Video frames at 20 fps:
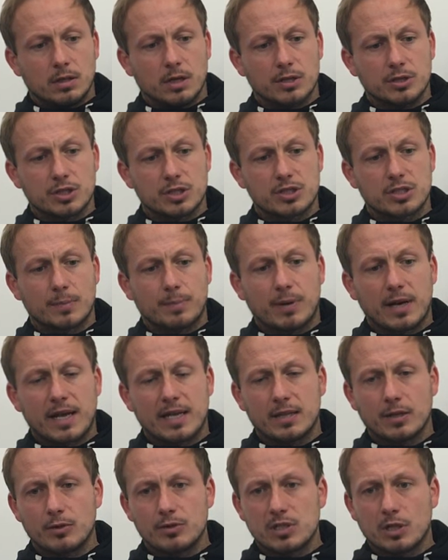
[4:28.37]
and just to
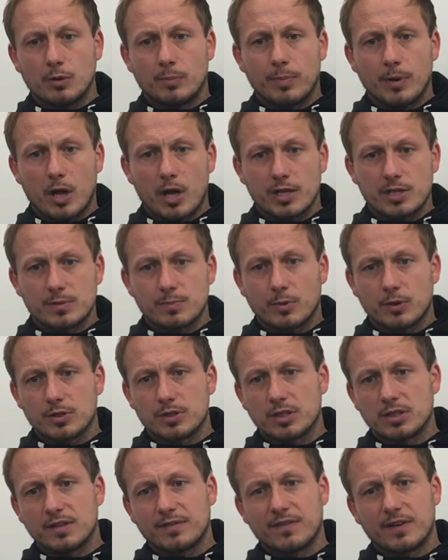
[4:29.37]
play in those little blind
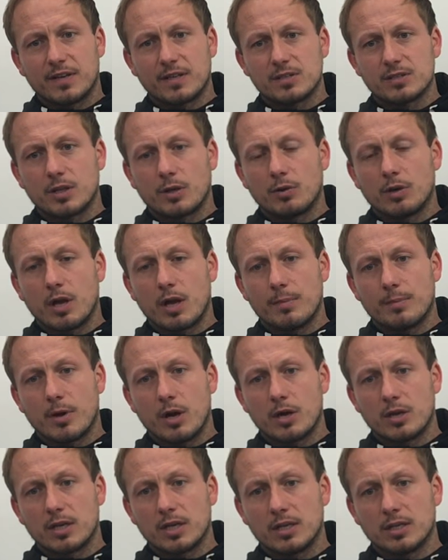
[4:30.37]
spots that defenders don't like
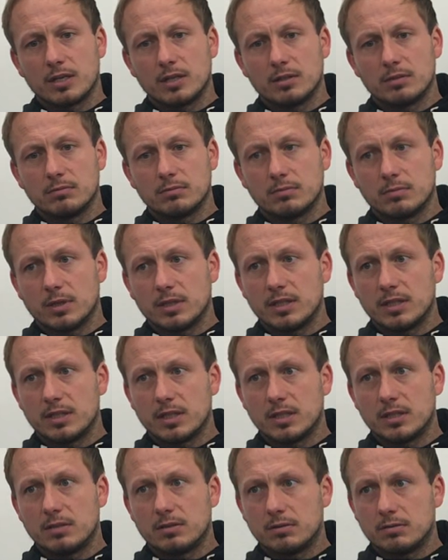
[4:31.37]
marking. And, and he
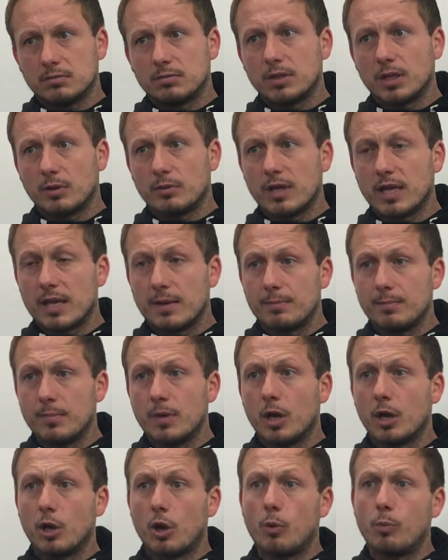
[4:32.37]
did, you know,
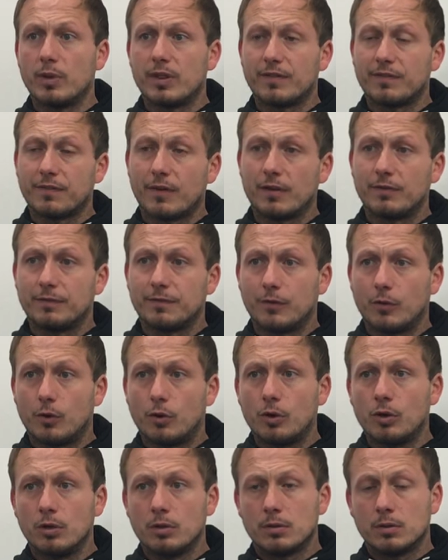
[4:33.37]
him along with the front
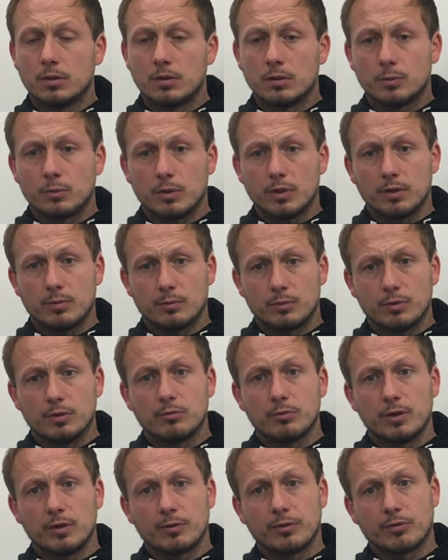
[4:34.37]
four were, were a
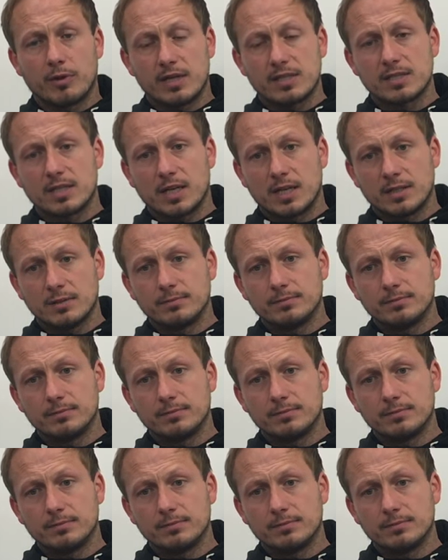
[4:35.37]
real threat today.